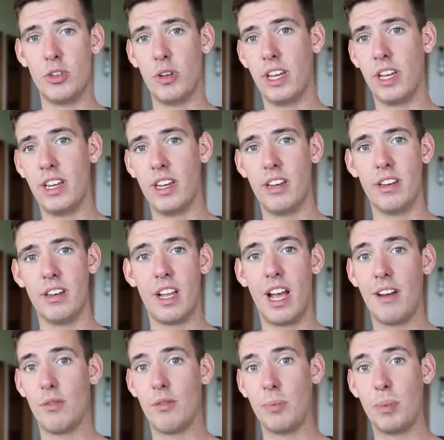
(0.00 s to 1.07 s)
you can
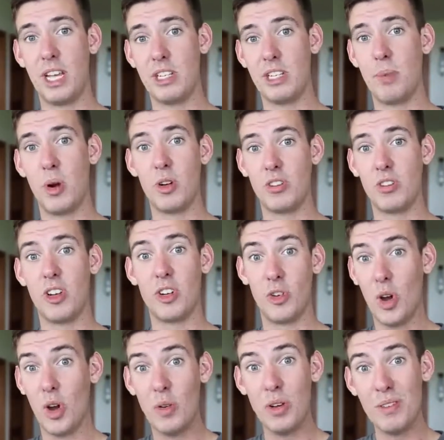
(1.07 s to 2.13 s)
kind of replace parts on
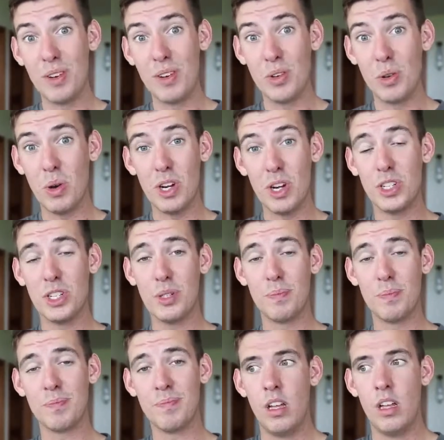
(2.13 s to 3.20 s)
your own even if you wanted to.